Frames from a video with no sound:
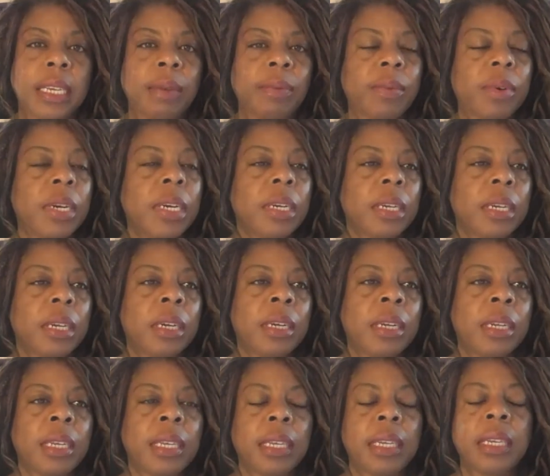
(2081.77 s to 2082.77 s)
And what it
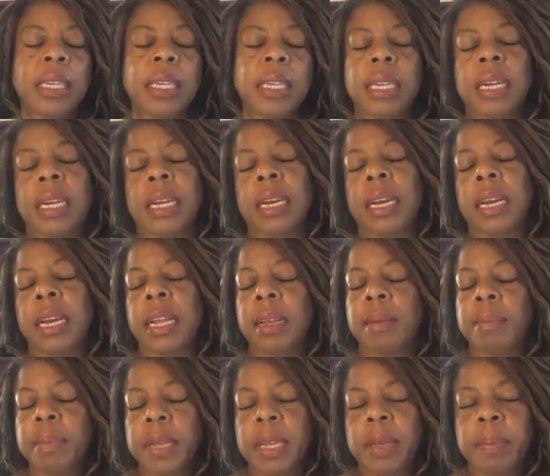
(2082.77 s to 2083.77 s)
does is that it
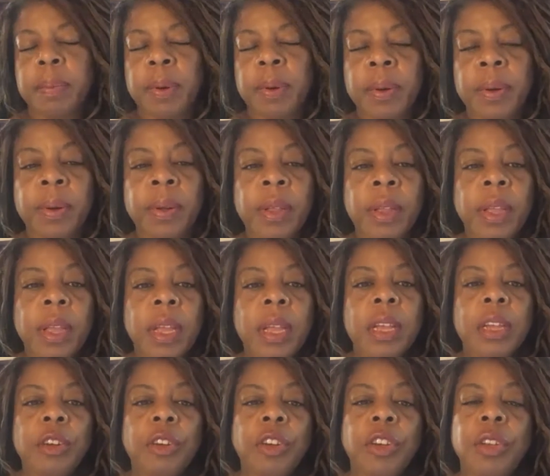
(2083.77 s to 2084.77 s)
helps people
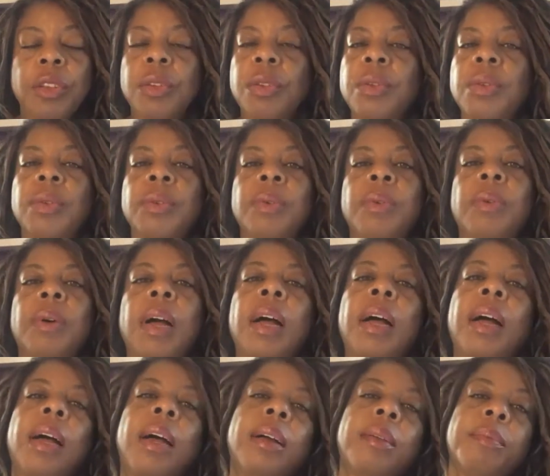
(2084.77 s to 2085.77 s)
to
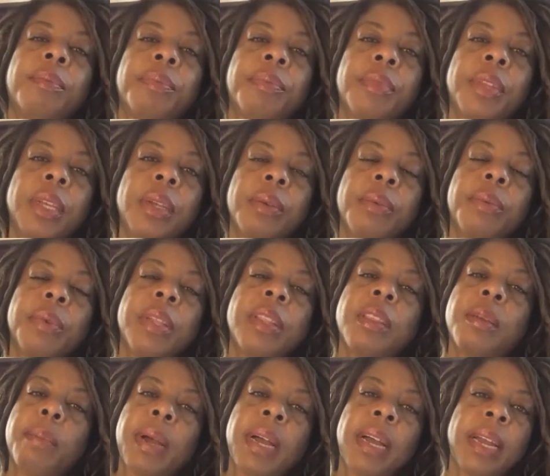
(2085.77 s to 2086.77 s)
rid
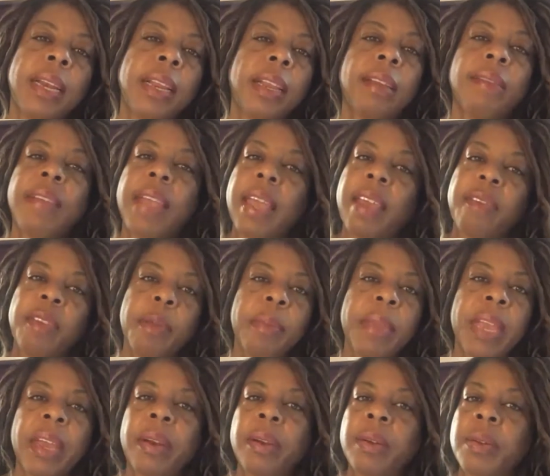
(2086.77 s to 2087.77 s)
the body of heavy
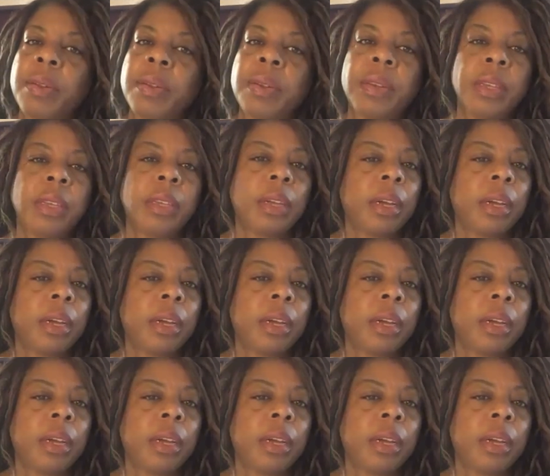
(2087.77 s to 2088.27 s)
metals,